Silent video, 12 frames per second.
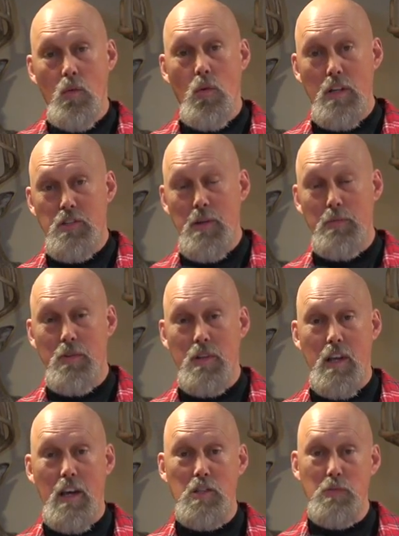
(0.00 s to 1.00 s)
when they ship to the
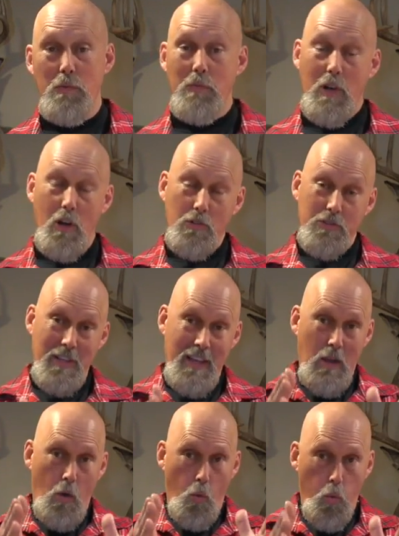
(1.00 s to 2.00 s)
customer, because
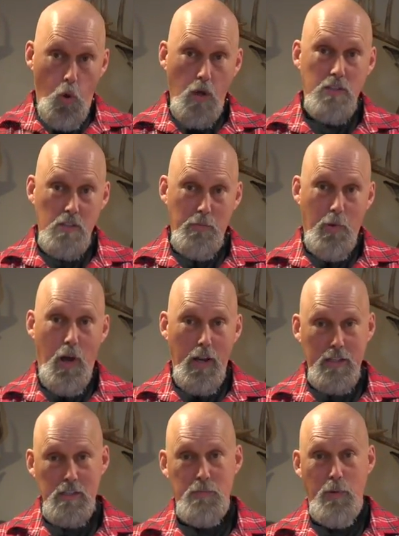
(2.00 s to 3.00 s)
once the
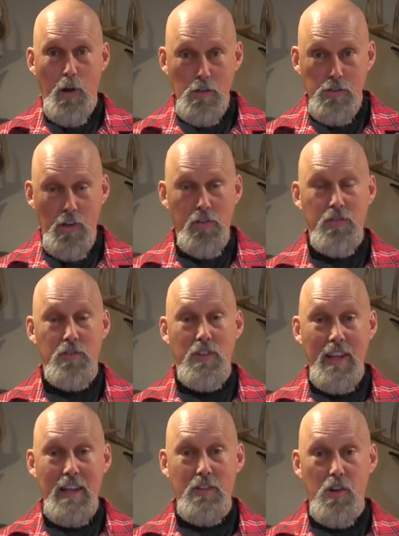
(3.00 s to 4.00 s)
product is purchased,
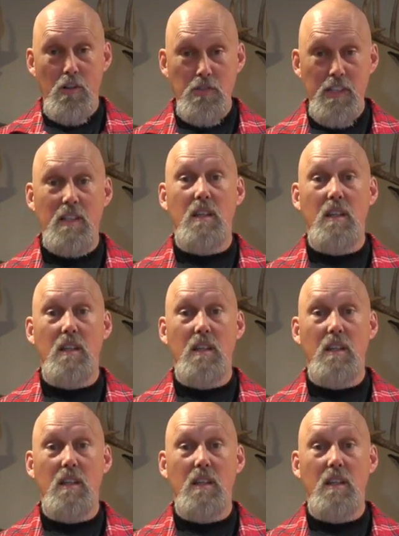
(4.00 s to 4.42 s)
then it turns into